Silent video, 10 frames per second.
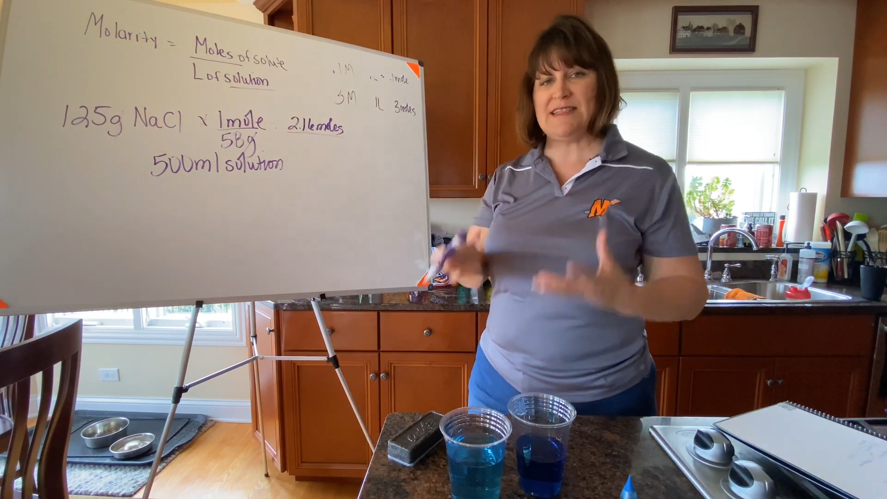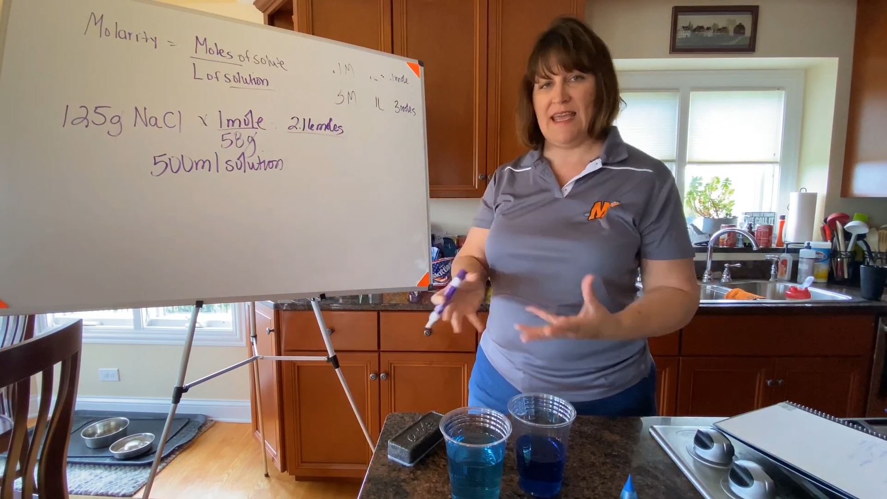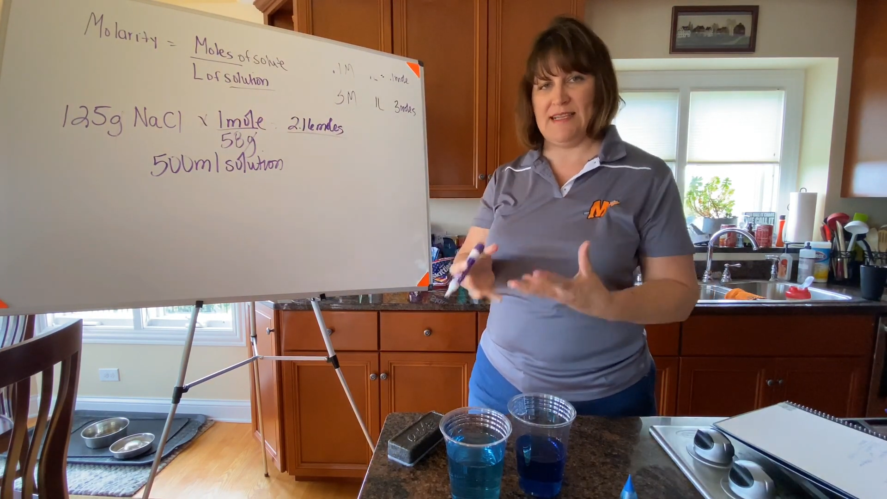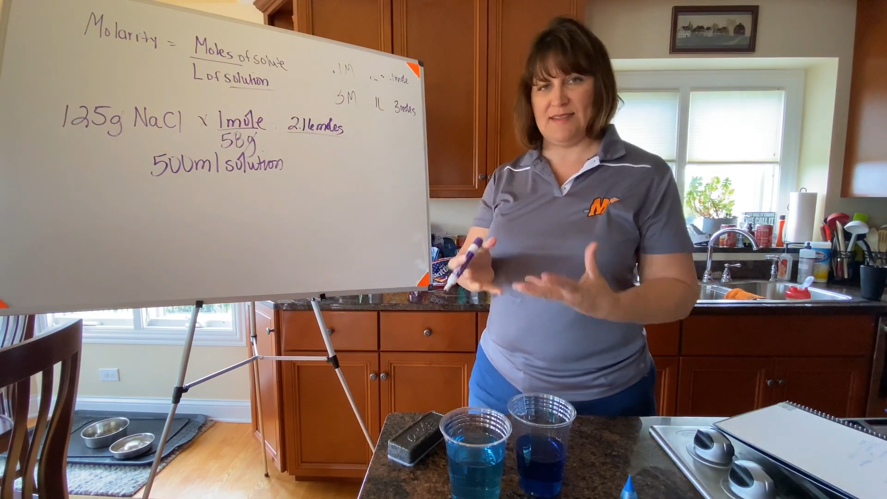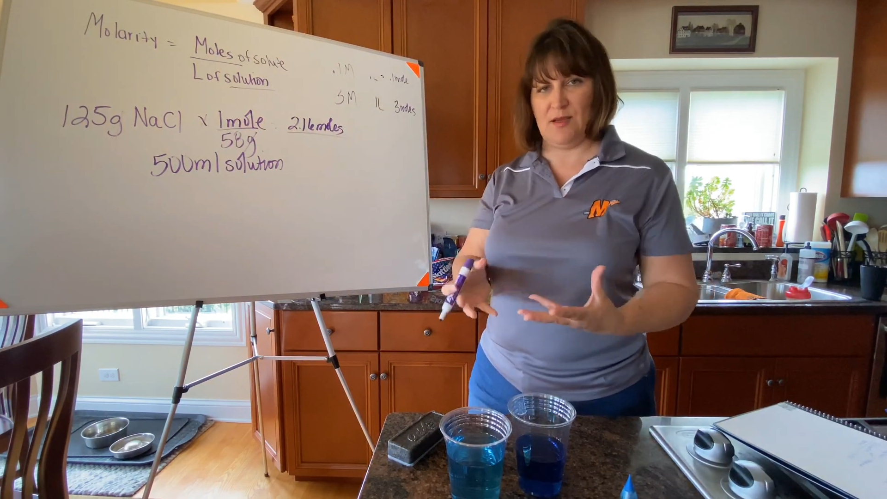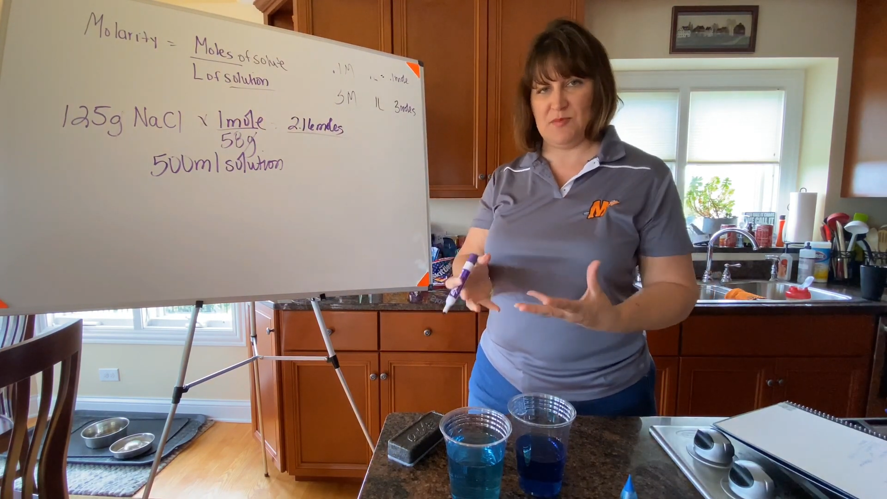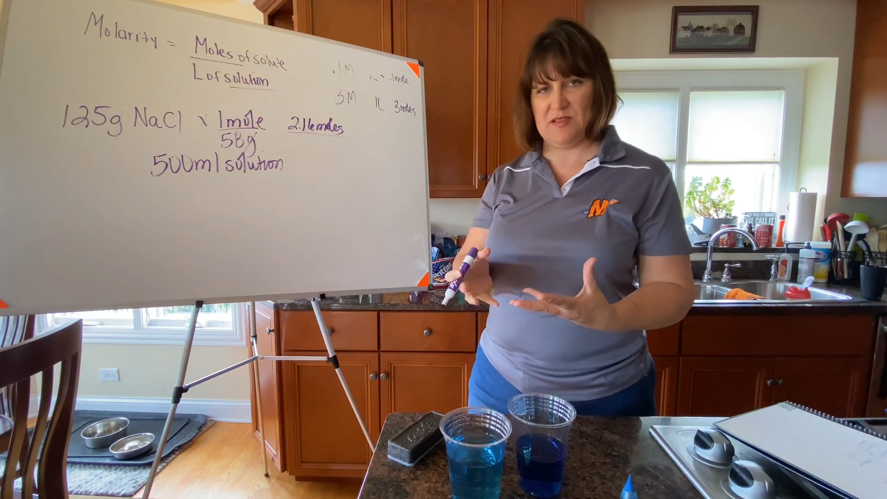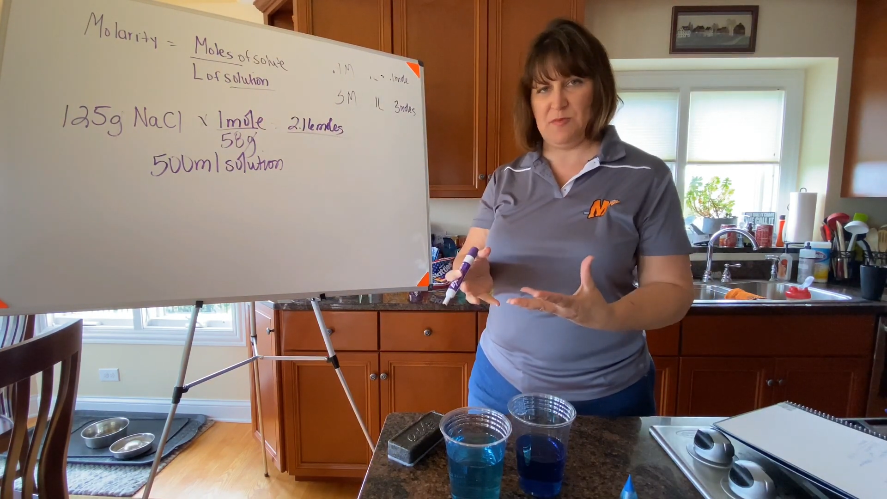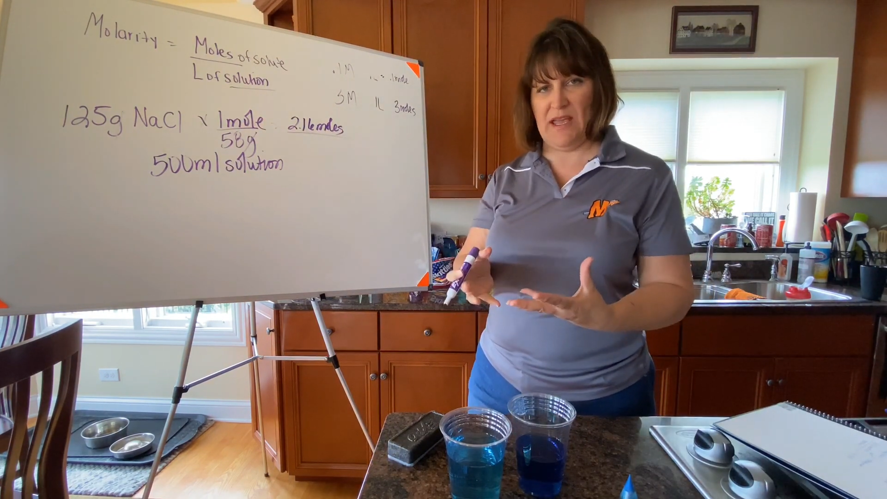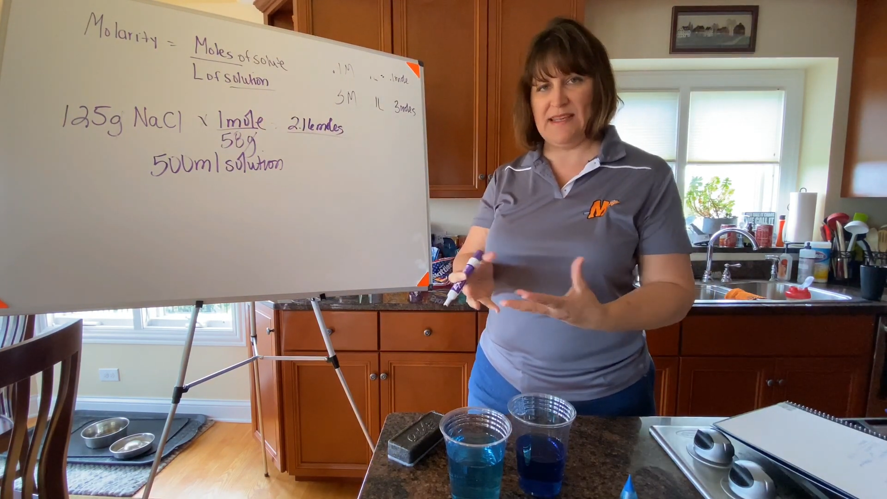takes up
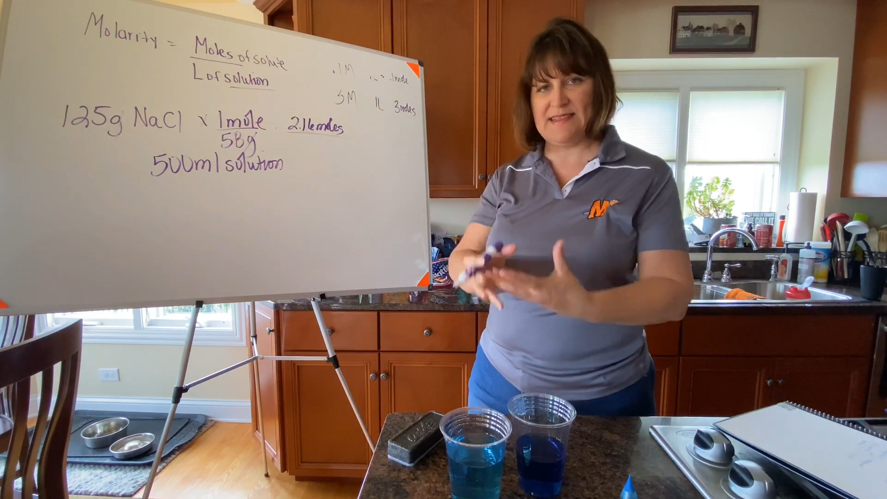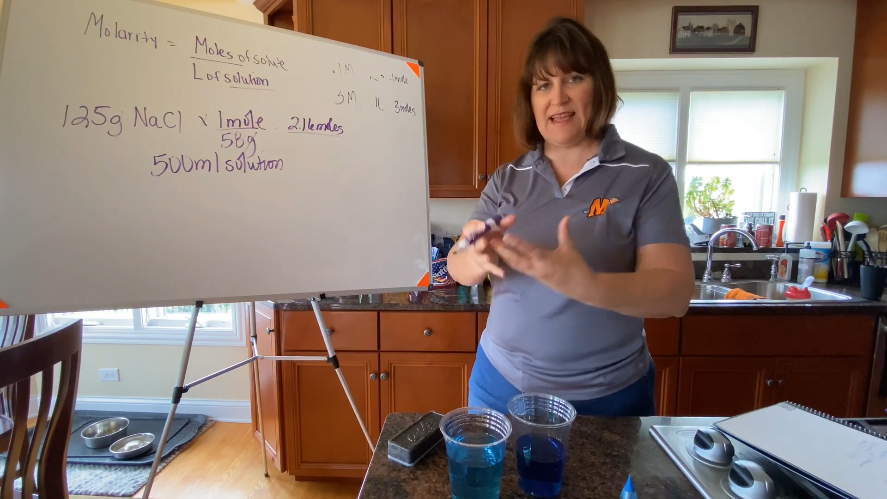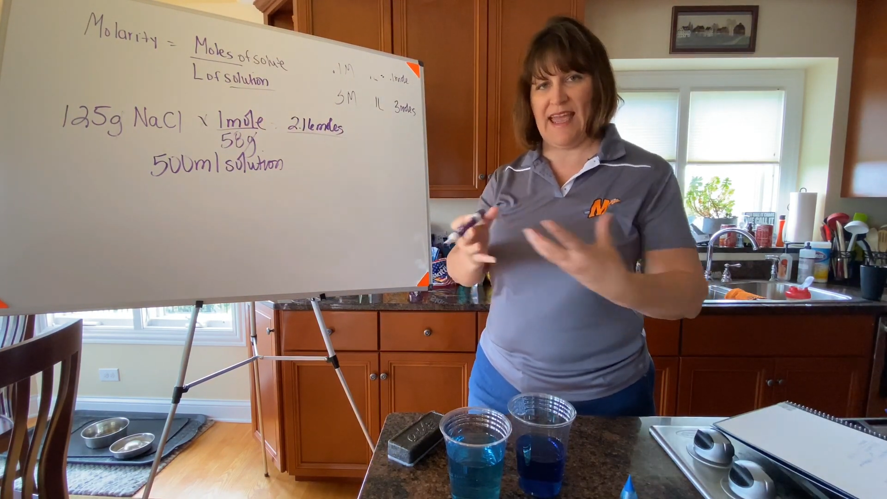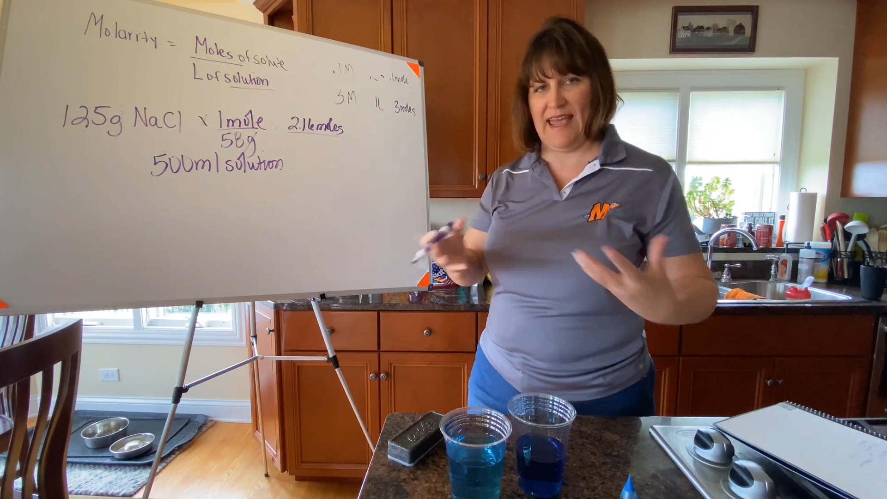space